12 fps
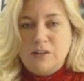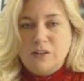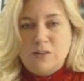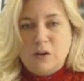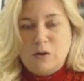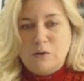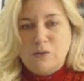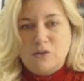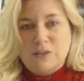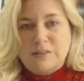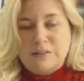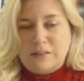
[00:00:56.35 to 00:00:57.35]
So
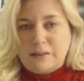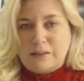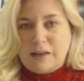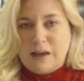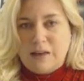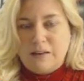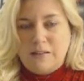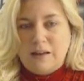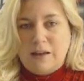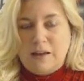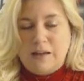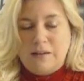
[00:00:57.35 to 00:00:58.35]
just click that
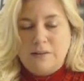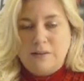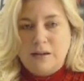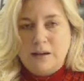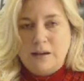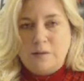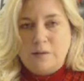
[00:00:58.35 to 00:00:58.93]
and